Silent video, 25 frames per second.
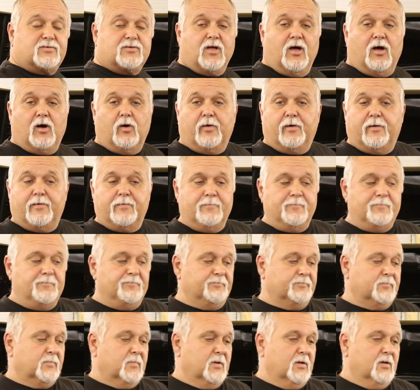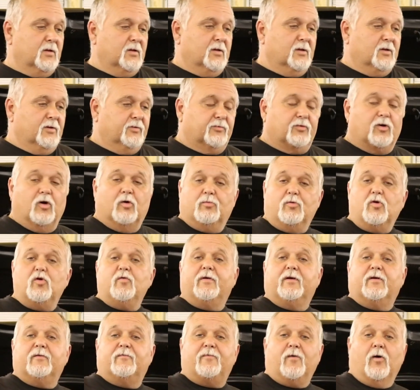going. So
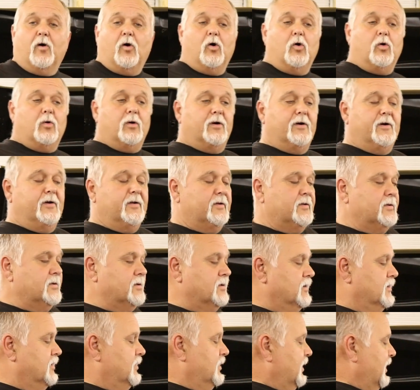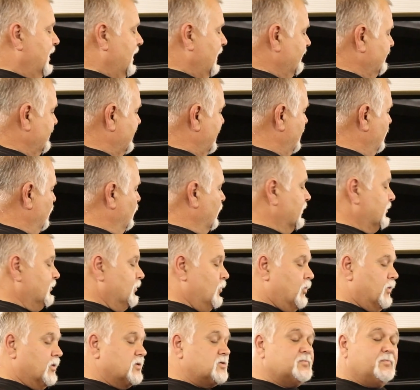moving forward, I've got one
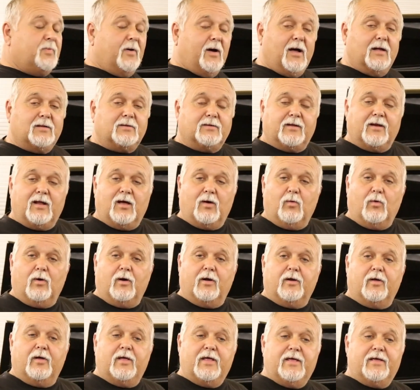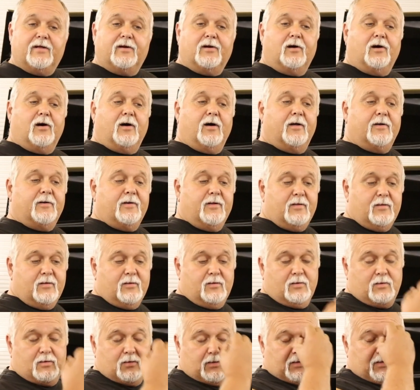more spot that I want to hit on
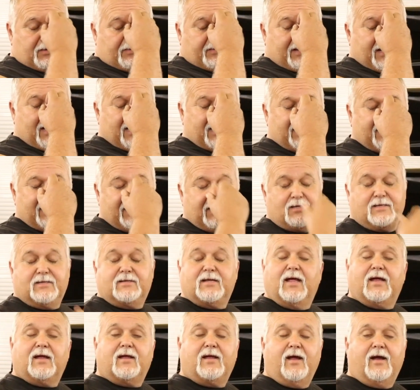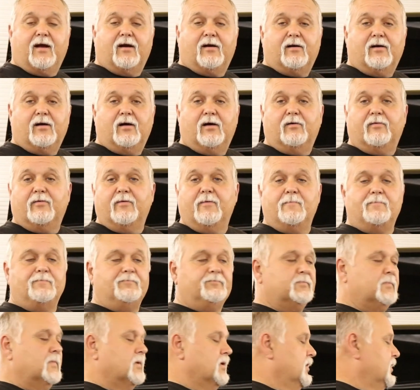that I need to take care of.
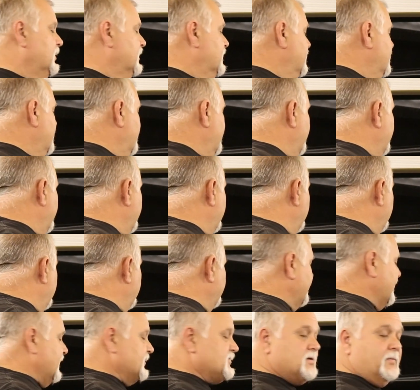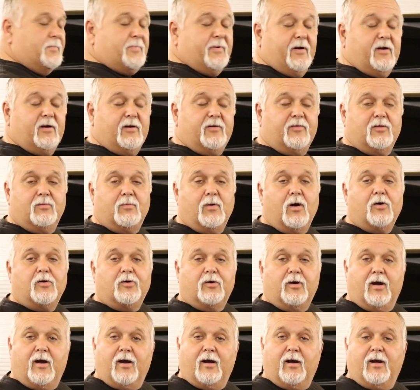And that's up here in the
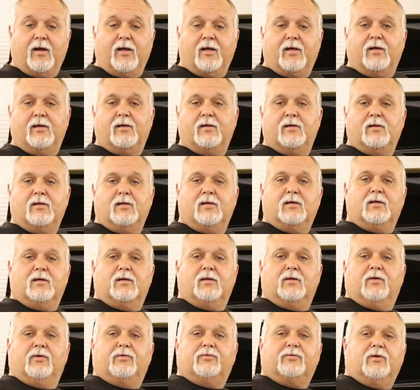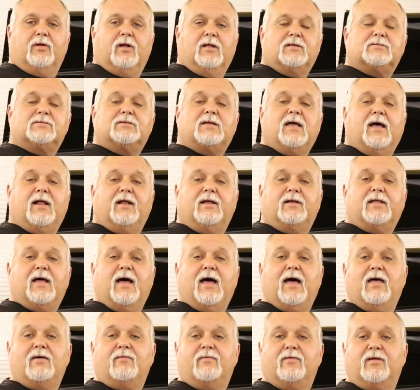motor area. So let's kind of
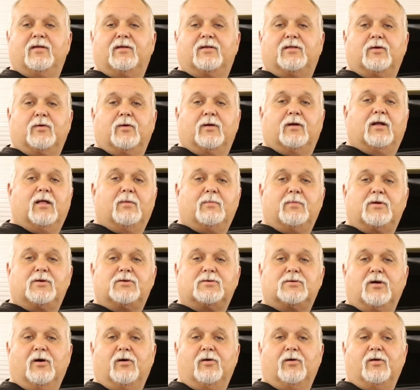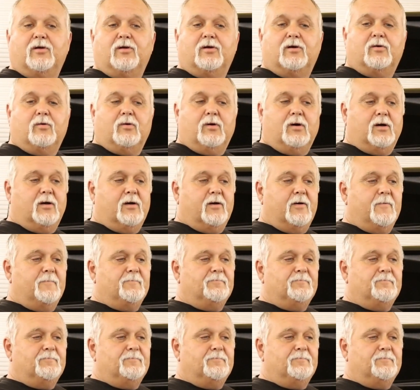dive into it and let me show you